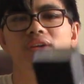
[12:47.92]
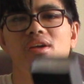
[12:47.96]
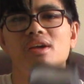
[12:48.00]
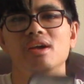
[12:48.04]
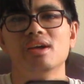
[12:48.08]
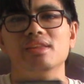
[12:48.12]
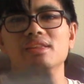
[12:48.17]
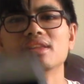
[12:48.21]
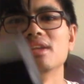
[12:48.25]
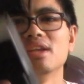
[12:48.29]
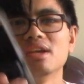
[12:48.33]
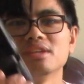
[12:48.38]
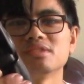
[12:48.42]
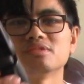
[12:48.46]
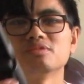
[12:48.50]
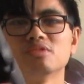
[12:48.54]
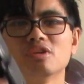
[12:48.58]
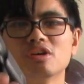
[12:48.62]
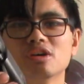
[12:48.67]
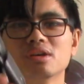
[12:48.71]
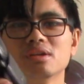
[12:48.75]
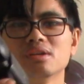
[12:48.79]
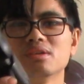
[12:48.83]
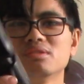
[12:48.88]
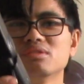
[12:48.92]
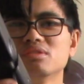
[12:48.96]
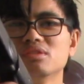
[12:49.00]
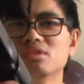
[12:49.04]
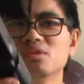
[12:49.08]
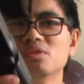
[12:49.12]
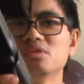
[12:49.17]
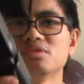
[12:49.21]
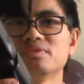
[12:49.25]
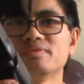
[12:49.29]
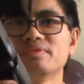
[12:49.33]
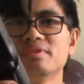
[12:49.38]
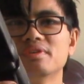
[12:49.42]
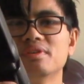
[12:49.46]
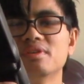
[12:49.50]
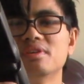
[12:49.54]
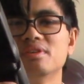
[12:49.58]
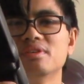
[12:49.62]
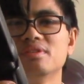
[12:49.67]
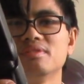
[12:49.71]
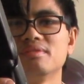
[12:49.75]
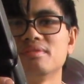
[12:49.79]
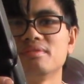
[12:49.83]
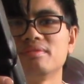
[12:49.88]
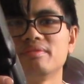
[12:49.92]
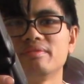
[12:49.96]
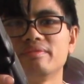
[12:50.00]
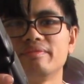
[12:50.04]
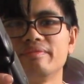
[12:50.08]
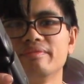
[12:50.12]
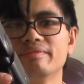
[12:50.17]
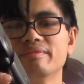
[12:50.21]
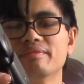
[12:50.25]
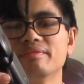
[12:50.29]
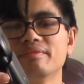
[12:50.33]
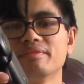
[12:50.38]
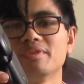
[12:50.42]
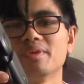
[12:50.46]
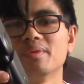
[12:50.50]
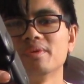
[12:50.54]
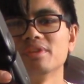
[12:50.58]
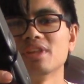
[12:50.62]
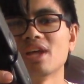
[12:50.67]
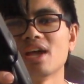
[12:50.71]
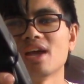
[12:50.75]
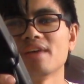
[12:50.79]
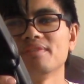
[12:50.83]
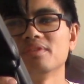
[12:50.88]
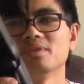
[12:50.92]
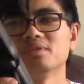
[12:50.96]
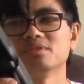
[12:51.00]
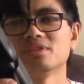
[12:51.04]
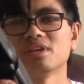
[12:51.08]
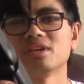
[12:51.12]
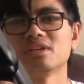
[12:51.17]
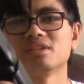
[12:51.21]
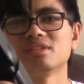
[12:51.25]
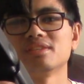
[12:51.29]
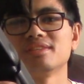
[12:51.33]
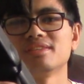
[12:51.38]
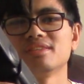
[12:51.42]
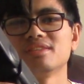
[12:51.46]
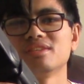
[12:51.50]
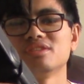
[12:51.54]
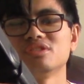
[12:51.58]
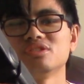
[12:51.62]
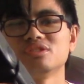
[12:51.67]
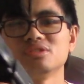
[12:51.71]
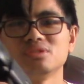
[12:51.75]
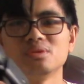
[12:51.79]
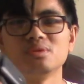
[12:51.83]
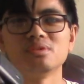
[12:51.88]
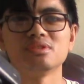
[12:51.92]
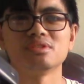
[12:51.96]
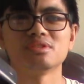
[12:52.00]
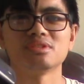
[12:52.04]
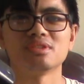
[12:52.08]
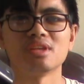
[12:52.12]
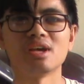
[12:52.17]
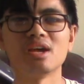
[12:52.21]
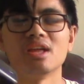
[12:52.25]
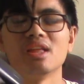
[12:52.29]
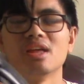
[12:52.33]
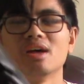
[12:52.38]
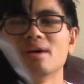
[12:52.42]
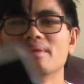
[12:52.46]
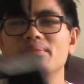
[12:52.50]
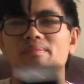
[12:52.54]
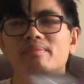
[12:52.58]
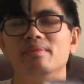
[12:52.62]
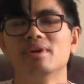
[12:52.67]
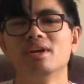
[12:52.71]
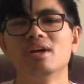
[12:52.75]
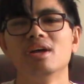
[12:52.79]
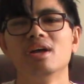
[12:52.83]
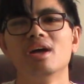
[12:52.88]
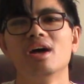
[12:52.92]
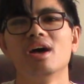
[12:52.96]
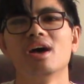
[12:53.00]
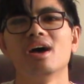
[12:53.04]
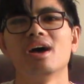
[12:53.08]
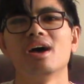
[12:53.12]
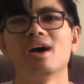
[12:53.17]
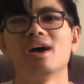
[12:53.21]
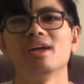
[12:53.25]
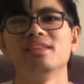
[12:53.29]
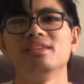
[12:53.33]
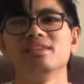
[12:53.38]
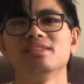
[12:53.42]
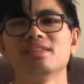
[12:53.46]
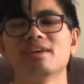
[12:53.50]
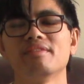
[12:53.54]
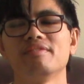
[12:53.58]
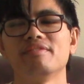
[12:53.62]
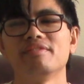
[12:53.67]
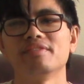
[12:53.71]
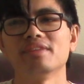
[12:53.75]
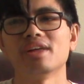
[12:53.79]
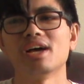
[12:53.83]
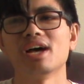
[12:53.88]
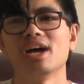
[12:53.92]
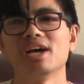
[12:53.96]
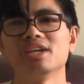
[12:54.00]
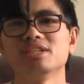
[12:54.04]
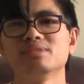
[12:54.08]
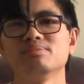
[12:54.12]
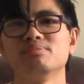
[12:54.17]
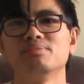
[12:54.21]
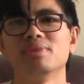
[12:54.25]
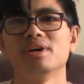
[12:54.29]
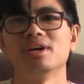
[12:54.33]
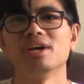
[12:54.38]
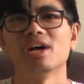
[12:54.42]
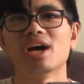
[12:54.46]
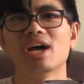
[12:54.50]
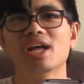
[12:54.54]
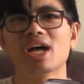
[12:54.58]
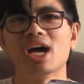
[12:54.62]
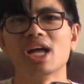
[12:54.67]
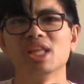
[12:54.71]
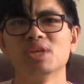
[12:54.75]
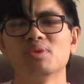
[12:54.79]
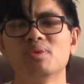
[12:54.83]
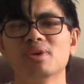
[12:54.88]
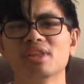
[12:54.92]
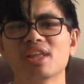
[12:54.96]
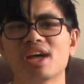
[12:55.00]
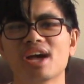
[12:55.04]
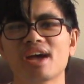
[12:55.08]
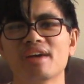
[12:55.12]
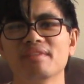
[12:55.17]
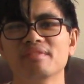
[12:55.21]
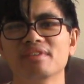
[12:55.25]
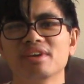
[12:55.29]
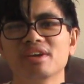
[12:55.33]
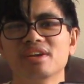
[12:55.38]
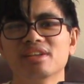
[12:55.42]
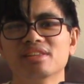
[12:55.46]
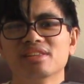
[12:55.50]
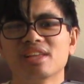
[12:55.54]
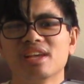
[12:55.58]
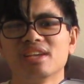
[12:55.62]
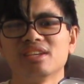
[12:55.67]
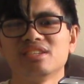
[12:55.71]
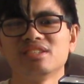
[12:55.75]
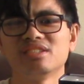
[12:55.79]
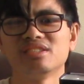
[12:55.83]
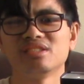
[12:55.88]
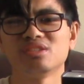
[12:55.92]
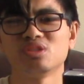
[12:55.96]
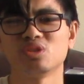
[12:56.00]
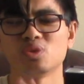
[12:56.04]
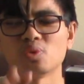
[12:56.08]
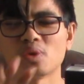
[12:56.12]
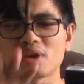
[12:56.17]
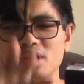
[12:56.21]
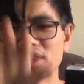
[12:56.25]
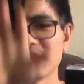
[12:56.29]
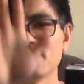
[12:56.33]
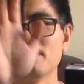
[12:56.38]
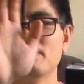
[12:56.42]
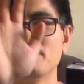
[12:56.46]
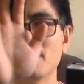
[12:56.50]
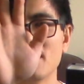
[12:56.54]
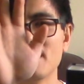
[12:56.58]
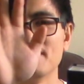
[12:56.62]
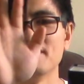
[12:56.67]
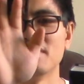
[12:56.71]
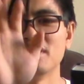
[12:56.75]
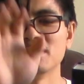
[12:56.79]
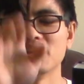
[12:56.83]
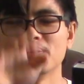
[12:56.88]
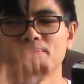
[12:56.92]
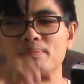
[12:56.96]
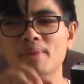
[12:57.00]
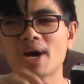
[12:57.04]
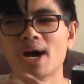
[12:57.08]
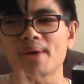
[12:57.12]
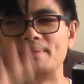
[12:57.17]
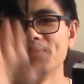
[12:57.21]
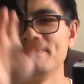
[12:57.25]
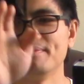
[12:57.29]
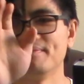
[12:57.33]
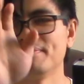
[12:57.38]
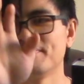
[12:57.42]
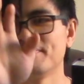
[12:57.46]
and it's really useful for when I have those like shoots that I need that flash, but I don't want to have it like directly above on the pop